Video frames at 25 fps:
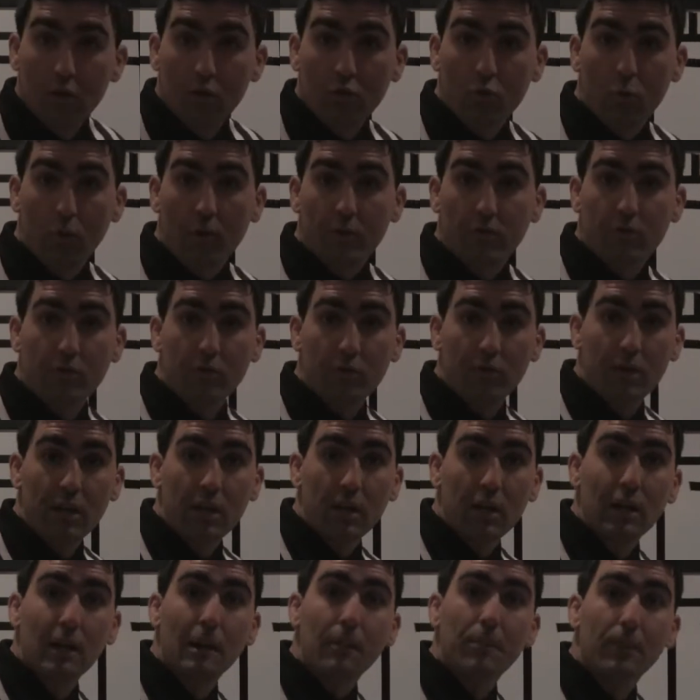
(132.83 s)
twists his
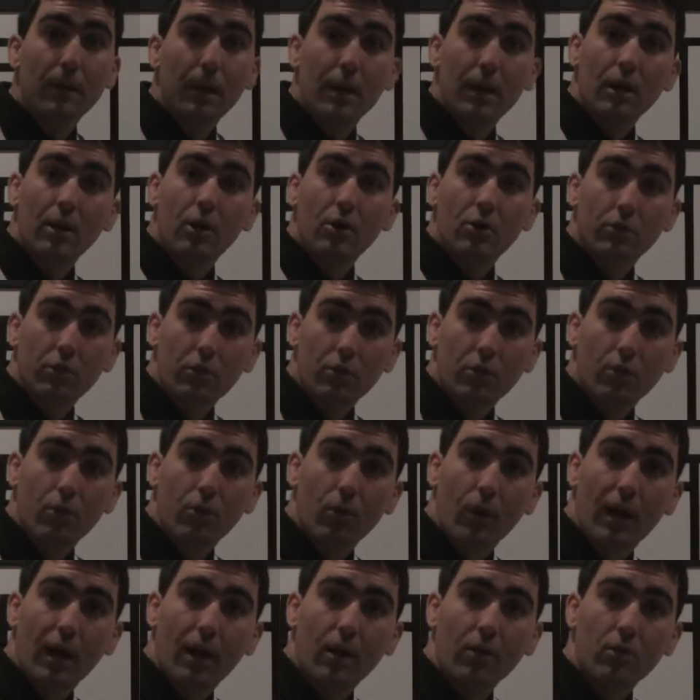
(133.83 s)
knee up and goes to the
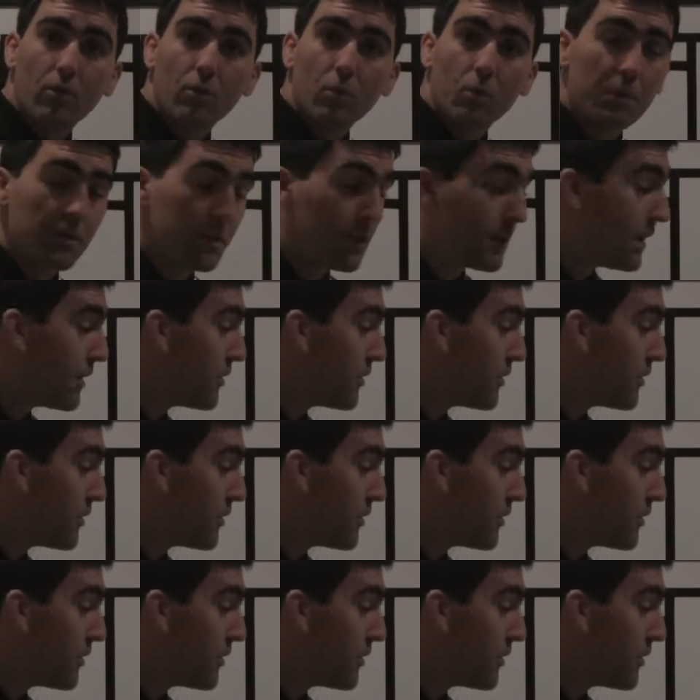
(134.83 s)
ground with an